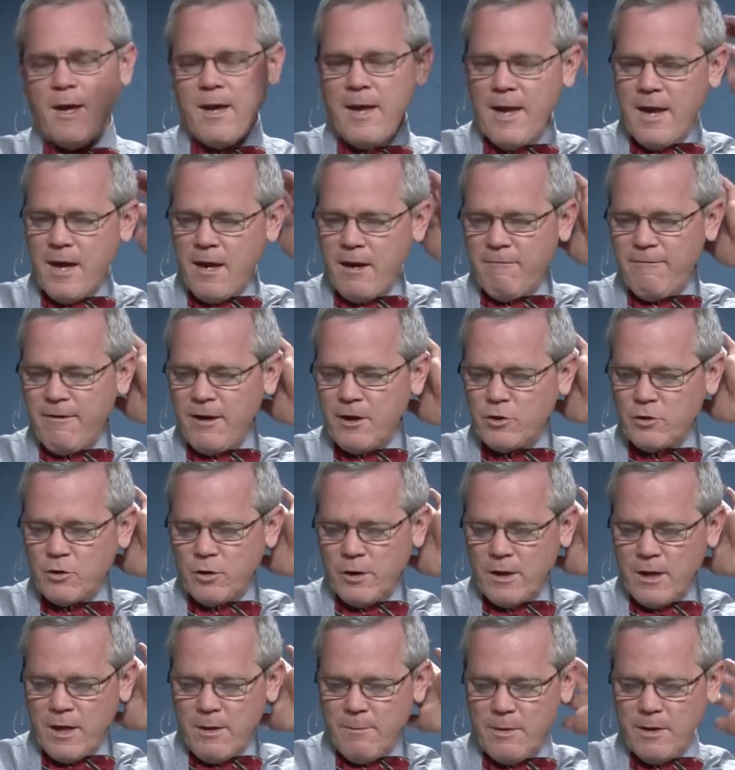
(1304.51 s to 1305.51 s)
and
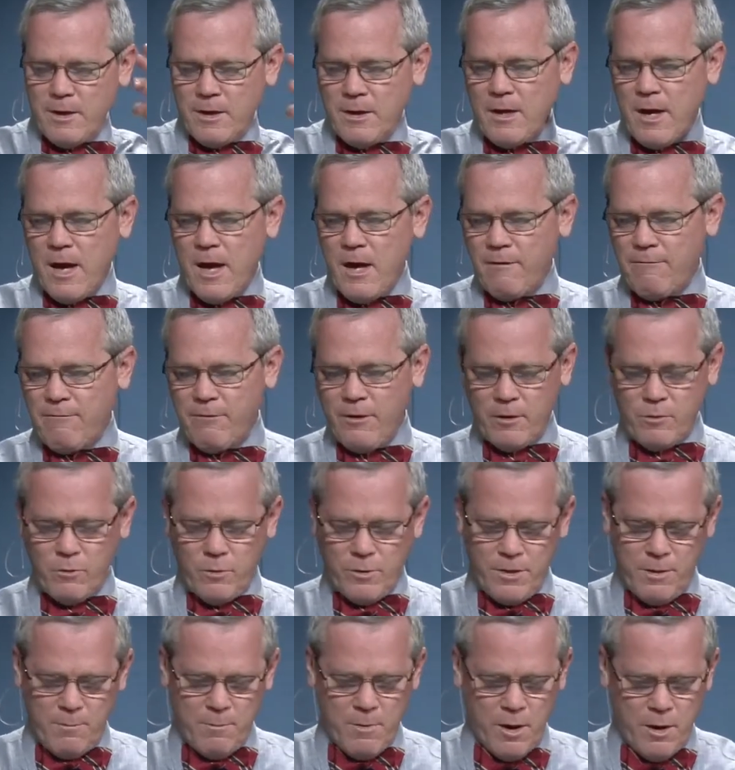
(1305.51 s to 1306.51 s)
eventually come into conflict
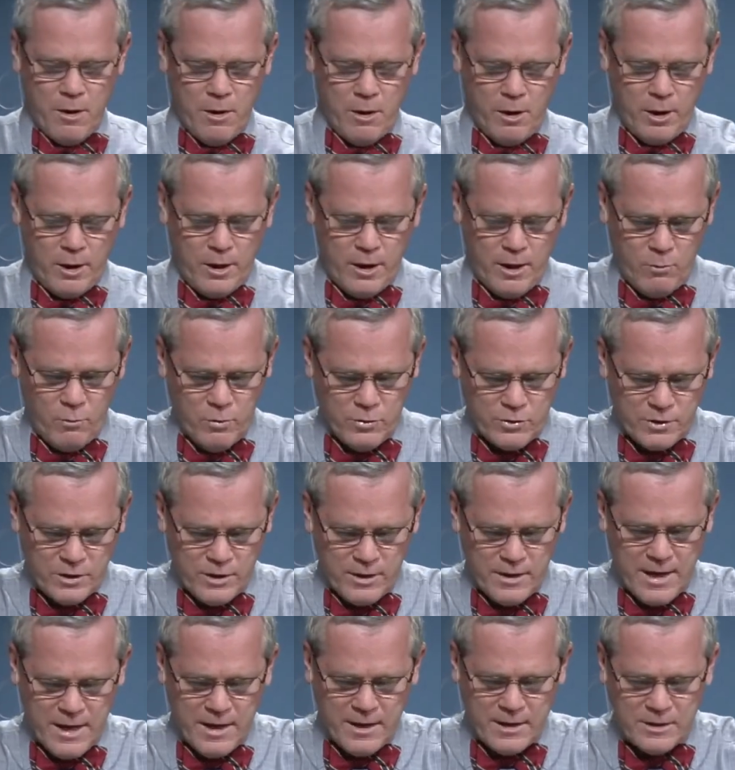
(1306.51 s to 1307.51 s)
with the monarchy. We'll see
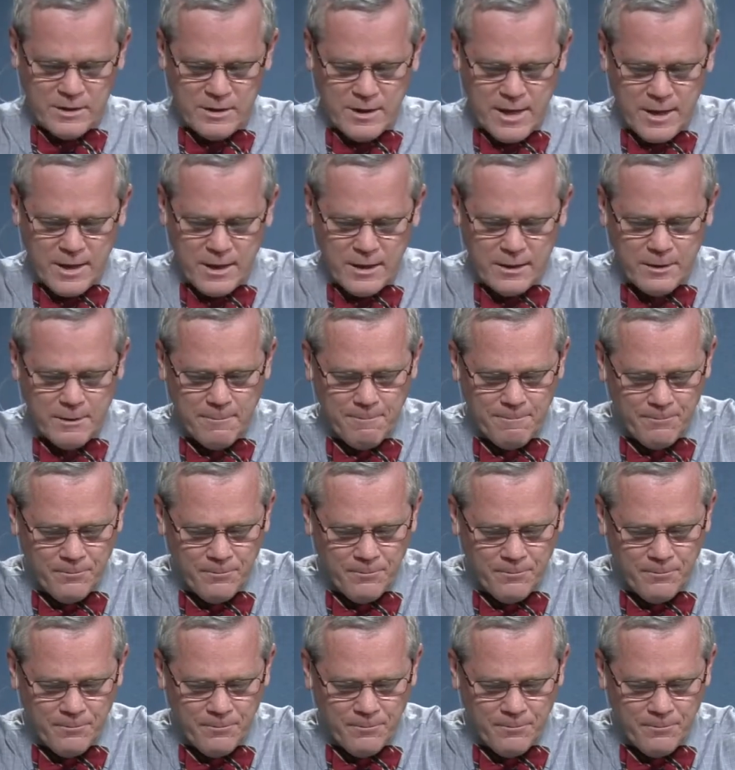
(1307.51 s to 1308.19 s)
that in a second.